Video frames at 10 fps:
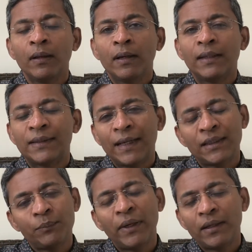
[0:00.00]
It's
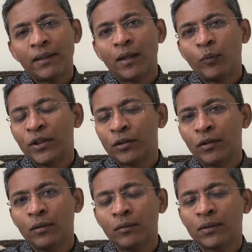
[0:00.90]
estimated that we should
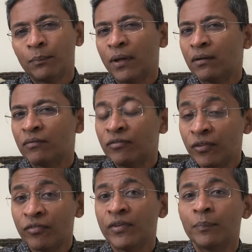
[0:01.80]
lose about
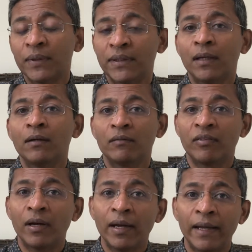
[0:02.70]
50% of
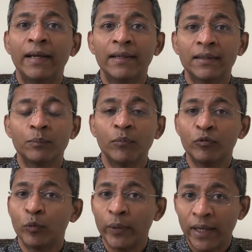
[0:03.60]
our hairs
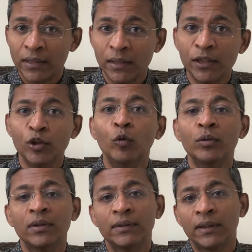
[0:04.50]
before we actually
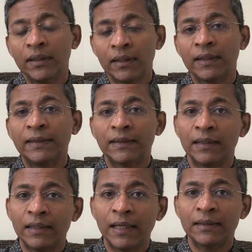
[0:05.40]
notice the decrease in
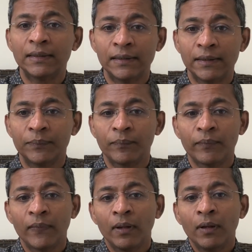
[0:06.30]
the density.
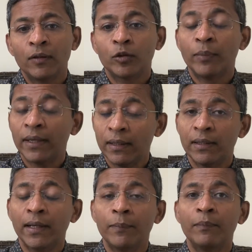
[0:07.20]
So by the
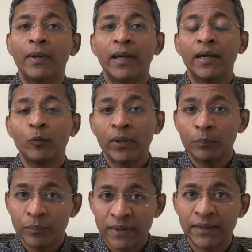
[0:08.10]
time
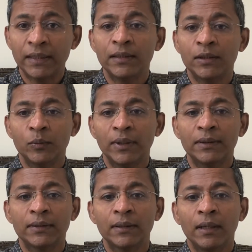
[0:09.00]
anyone presents to
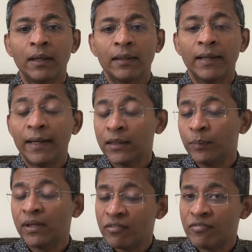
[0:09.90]
us, there has
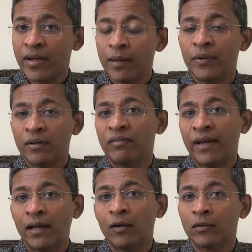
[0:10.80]
been a fair bit of
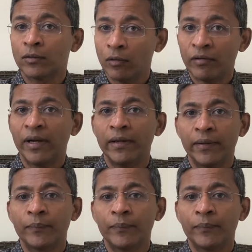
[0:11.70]
hair loss already.